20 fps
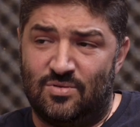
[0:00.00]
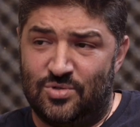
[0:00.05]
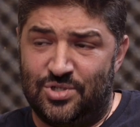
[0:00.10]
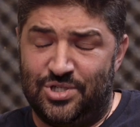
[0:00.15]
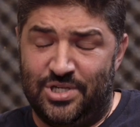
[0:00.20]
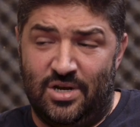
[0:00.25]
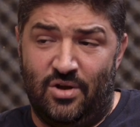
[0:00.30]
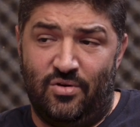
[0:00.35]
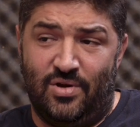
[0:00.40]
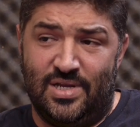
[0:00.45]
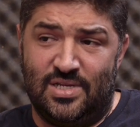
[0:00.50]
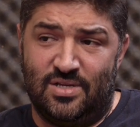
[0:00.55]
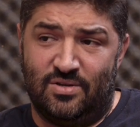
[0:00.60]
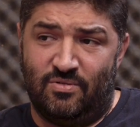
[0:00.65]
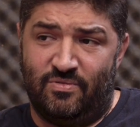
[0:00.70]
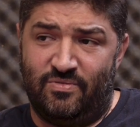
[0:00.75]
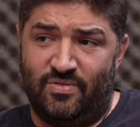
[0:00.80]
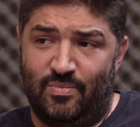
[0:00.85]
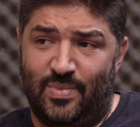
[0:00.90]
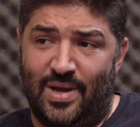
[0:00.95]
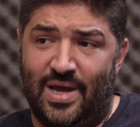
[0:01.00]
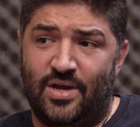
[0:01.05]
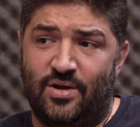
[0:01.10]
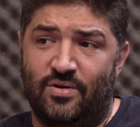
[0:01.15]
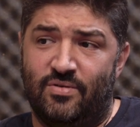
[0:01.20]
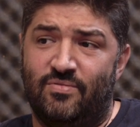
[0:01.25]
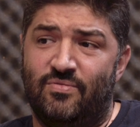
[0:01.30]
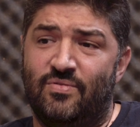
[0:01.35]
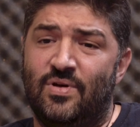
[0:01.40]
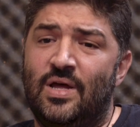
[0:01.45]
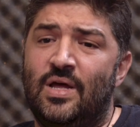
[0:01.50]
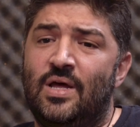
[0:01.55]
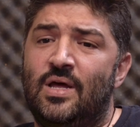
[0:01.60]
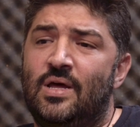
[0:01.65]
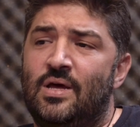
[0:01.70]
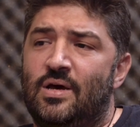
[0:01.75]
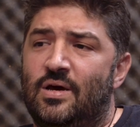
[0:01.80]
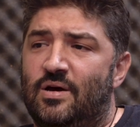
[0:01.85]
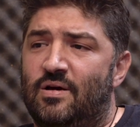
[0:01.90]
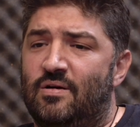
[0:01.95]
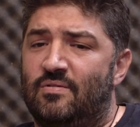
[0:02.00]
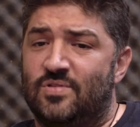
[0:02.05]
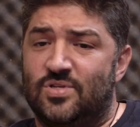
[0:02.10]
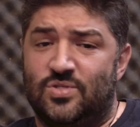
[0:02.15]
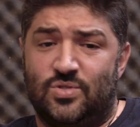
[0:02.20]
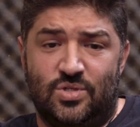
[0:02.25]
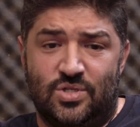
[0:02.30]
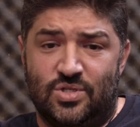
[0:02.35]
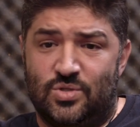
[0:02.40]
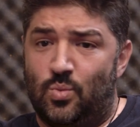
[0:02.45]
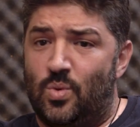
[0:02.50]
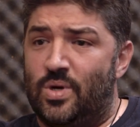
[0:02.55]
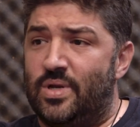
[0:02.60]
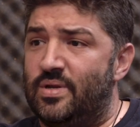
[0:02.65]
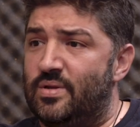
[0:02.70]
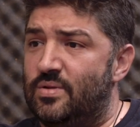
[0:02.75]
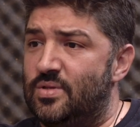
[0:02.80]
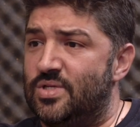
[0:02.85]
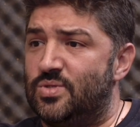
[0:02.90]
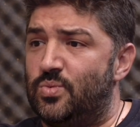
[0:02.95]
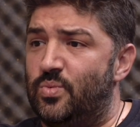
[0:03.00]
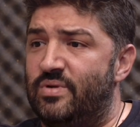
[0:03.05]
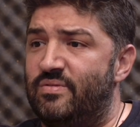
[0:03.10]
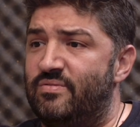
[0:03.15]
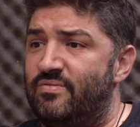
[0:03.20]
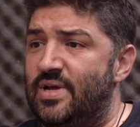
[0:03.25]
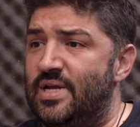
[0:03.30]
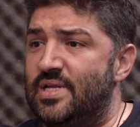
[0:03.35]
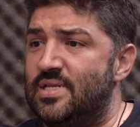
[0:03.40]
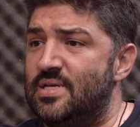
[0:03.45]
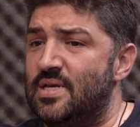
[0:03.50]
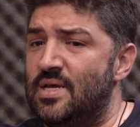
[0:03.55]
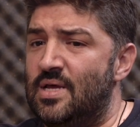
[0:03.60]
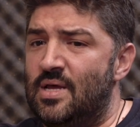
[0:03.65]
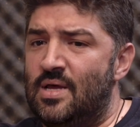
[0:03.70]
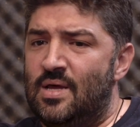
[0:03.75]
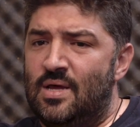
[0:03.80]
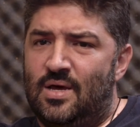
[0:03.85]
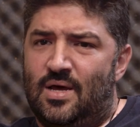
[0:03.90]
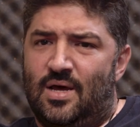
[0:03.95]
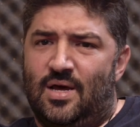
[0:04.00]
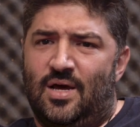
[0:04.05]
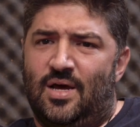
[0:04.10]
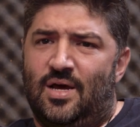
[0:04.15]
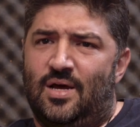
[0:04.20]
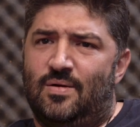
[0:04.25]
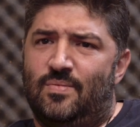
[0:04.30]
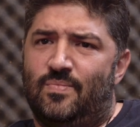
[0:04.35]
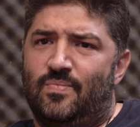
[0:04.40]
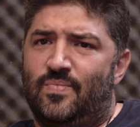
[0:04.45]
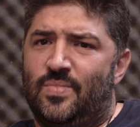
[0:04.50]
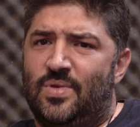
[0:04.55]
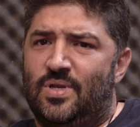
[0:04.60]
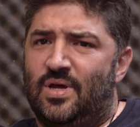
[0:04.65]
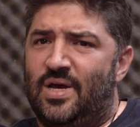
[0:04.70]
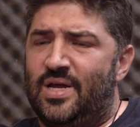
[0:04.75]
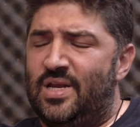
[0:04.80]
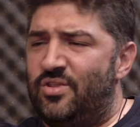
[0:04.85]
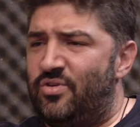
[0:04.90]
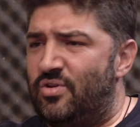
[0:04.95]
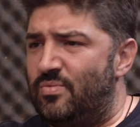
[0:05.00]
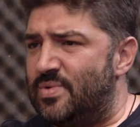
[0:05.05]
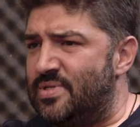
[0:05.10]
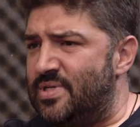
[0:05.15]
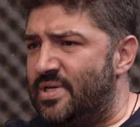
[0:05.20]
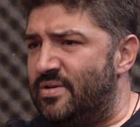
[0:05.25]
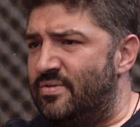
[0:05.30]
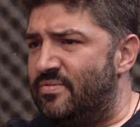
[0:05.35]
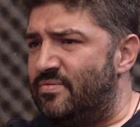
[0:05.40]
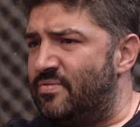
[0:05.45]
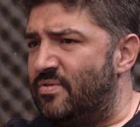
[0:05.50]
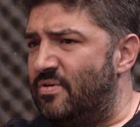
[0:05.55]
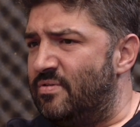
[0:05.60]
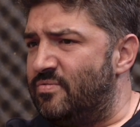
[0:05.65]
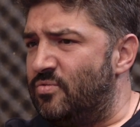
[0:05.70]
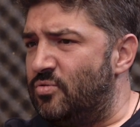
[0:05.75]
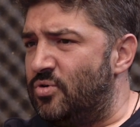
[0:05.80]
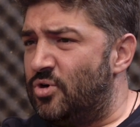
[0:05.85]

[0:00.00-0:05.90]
was generated off the back of this one event. 83% of all